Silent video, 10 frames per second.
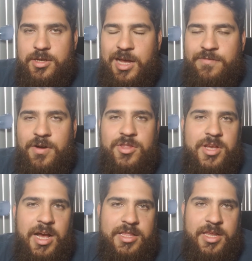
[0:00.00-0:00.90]
I found a
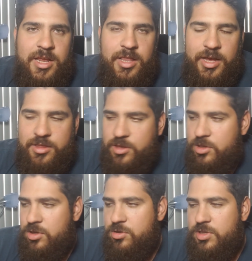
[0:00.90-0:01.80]
guy that I liked,
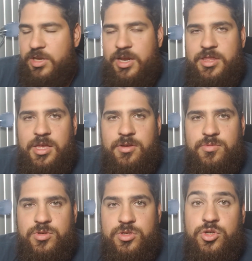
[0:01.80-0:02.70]
that I
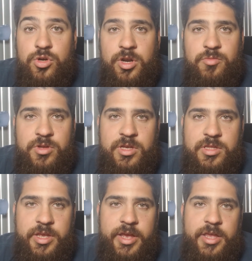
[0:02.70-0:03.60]
think was good at what he
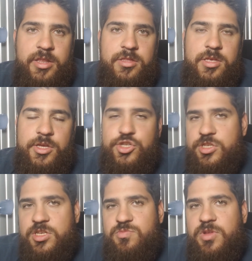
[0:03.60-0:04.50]
did, and he
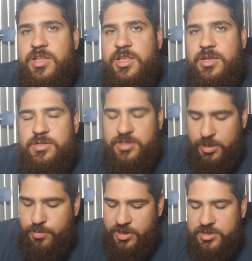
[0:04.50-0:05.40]
just explained it
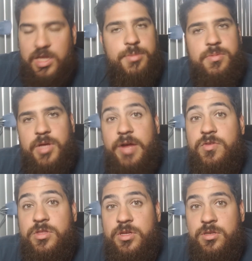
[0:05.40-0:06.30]
step by step,
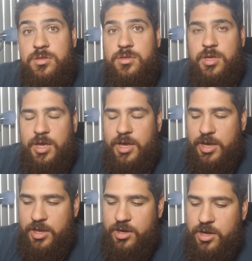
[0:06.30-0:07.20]
everything.
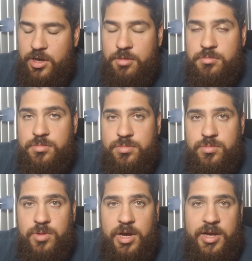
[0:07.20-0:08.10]
And
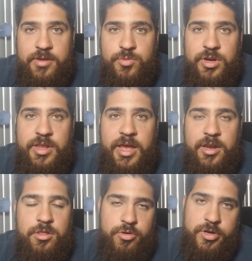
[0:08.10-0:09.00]
I went
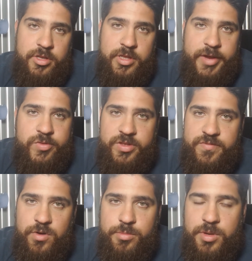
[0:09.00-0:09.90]
ahead and learned everything
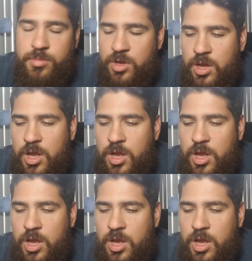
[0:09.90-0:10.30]
from him.